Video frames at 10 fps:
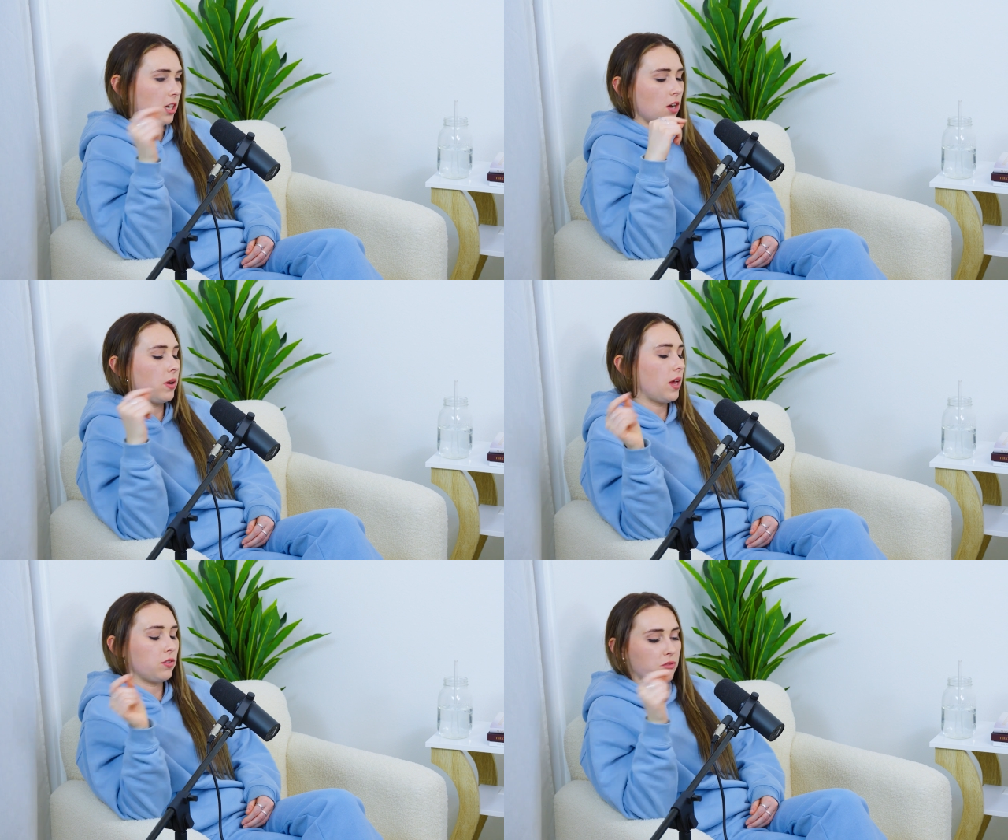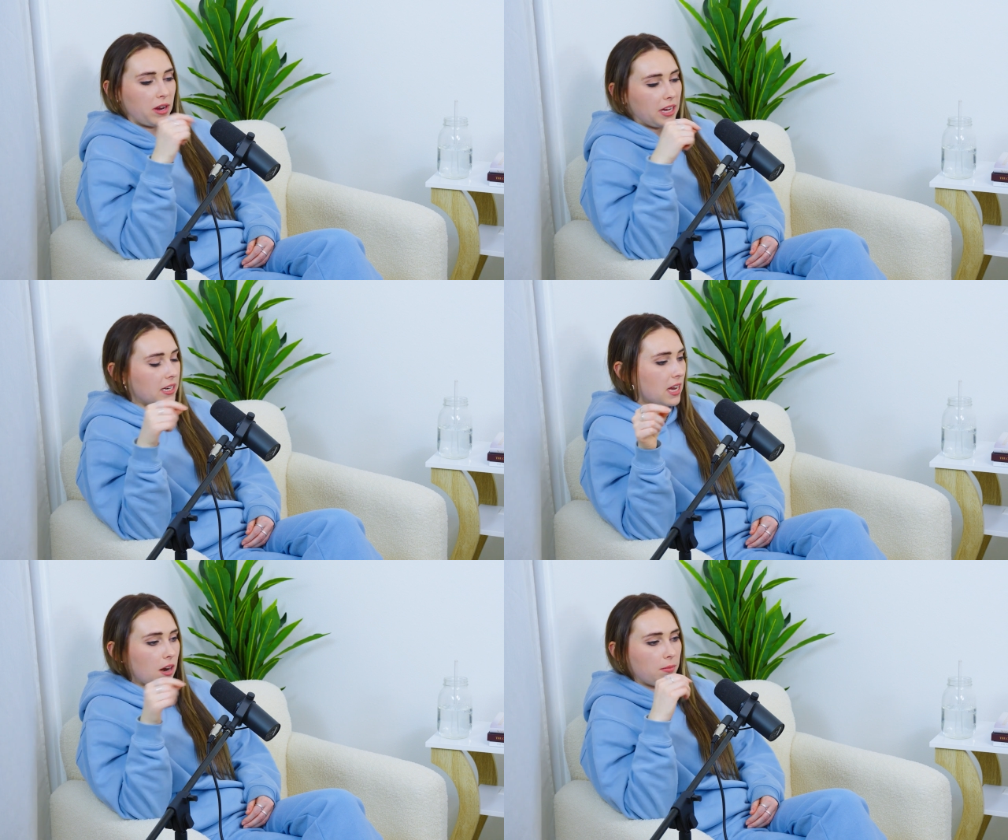I was writing it
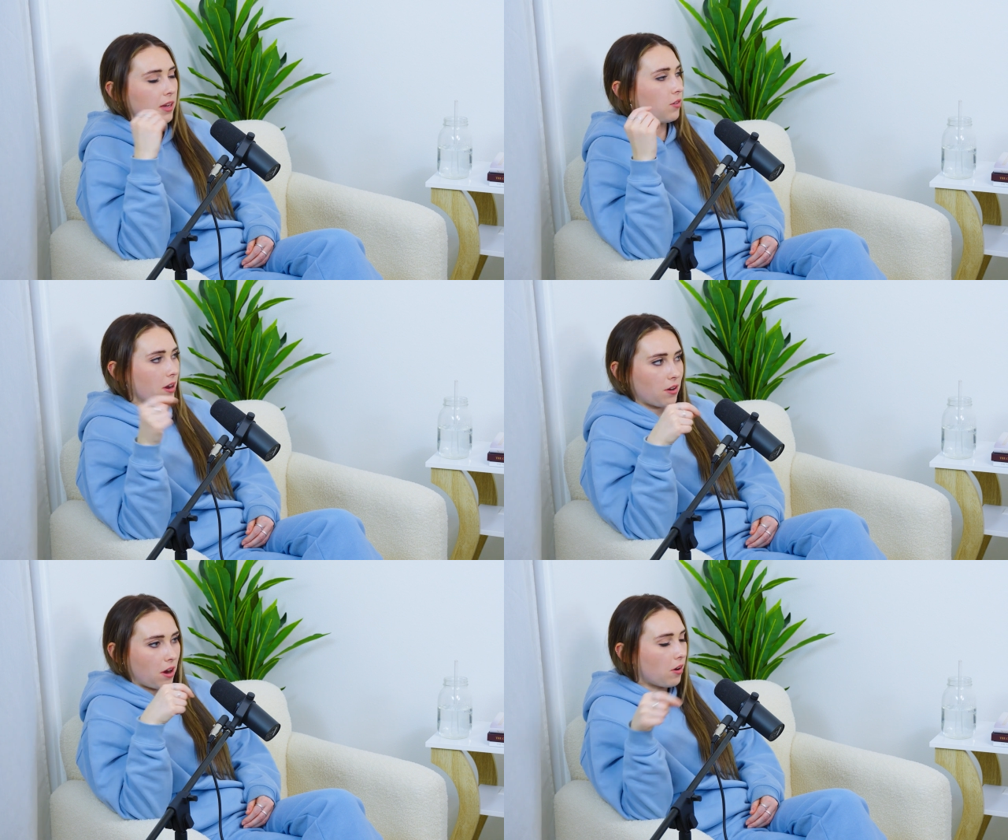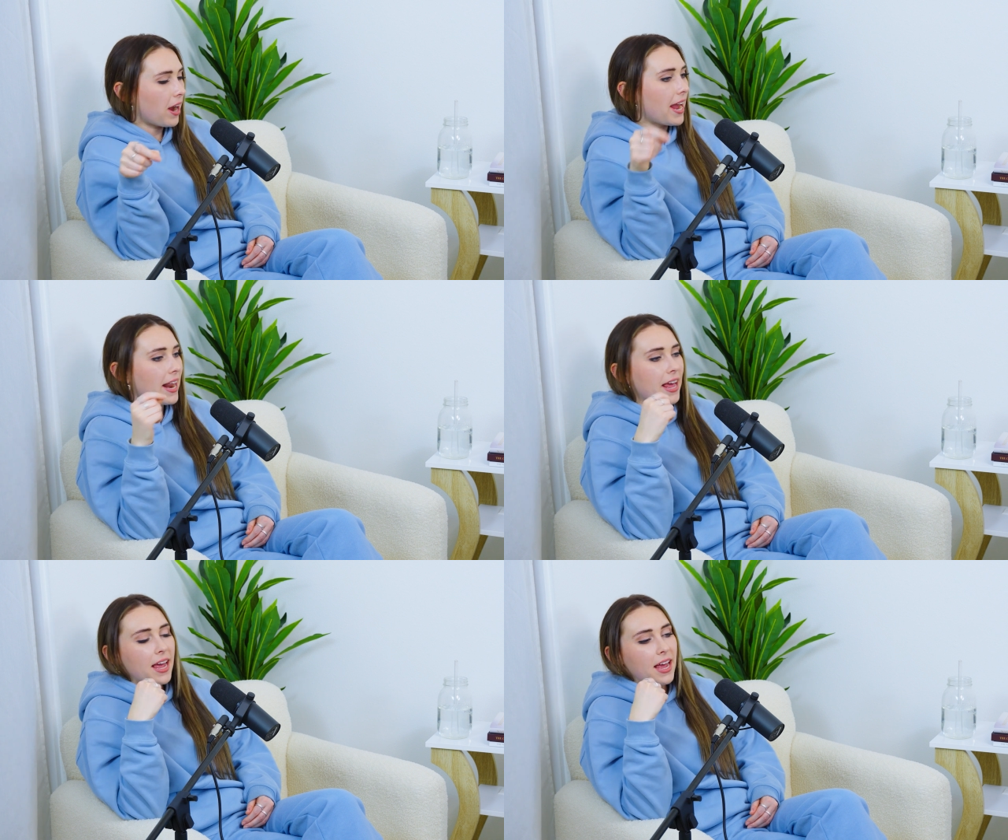down. I'm like, great.